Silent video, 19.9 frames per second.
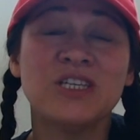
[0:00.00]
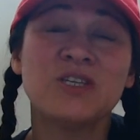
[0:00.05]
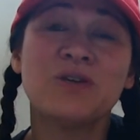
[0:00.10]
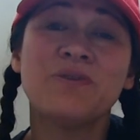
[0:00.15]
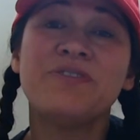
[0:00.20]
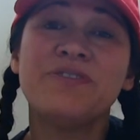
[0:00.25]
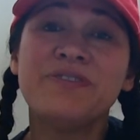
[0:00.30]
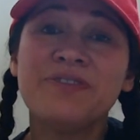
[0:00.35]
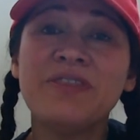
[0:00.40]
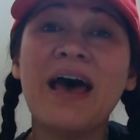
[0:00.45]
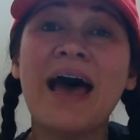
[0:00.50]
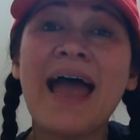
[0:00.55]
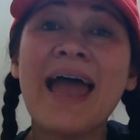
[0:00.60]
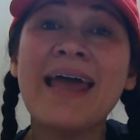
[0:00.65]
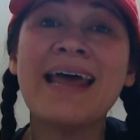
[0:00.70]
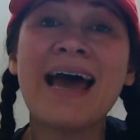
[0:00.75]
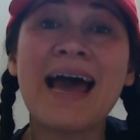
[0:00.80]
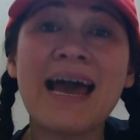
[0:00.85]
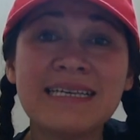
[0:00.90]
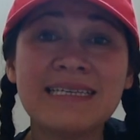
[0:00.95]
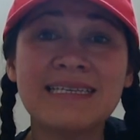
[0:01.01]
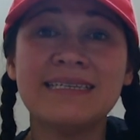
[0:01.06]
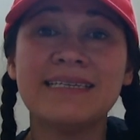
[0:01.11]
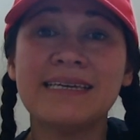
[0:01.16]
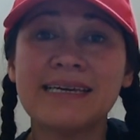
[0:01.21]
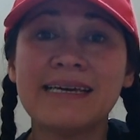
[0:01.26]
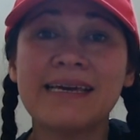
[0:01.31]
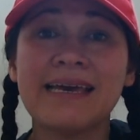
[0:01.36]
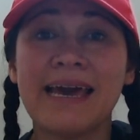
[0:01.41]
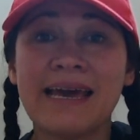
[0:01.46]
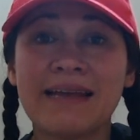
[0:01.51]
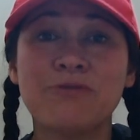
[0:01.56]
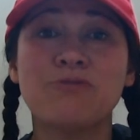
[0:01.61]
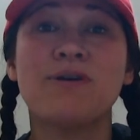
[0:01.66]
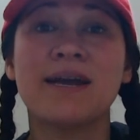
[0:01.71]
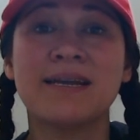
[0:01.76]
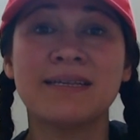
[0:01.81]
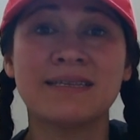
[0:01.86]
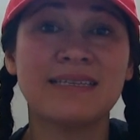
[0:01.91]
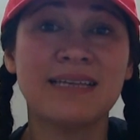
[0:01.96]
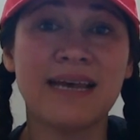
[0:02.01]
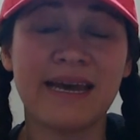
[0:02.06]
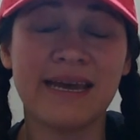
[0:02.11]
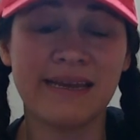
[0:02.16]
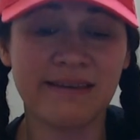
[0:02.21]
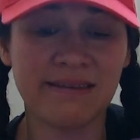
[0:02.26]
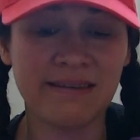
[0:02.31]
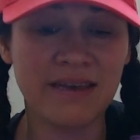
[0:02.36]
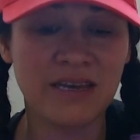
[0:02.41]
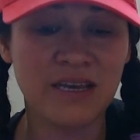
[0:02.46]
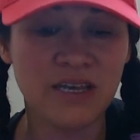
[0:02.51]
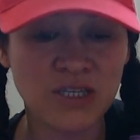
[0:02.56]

So, and I stick at Ryan's side.